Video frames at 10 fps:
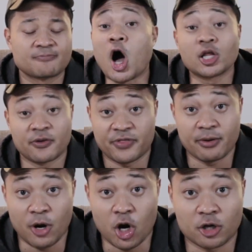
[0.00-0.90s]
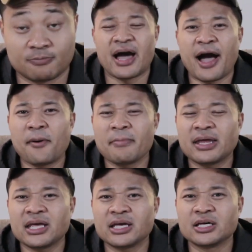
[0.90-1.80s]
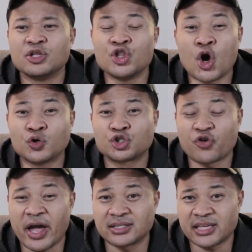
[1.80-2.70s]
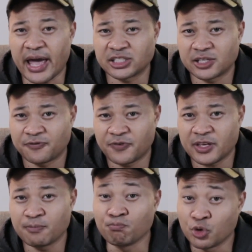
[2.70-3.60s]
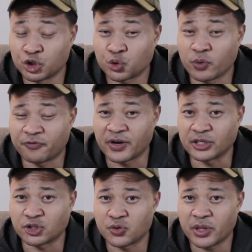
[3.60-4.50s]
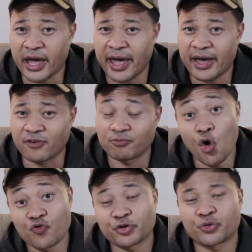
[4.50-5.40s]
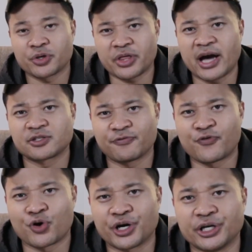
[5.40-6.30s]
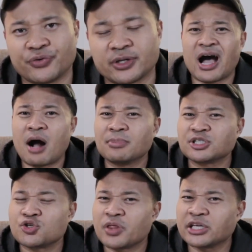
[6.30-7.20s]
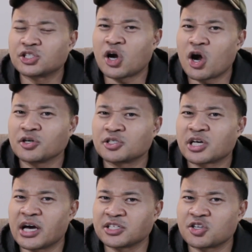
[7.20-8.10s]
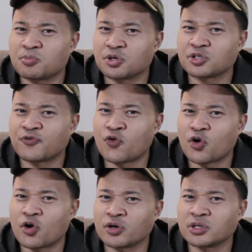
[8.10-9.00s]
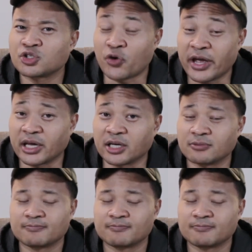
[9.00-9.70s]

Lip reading: All of them are. How many no transaction fee mutual funds do they have? Over 3,400. How much do they charge customers for trading?